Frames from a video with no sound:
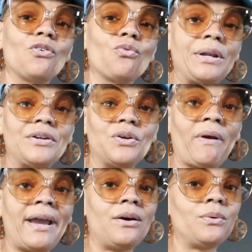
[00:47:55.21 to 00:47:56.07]
running
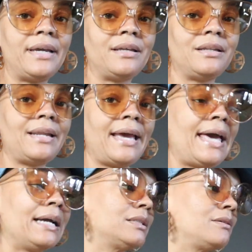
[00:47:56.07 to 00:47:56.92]
around and
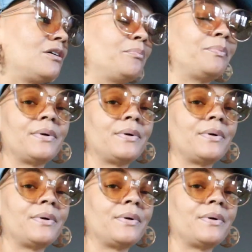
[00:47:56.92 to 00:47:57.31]
acting up,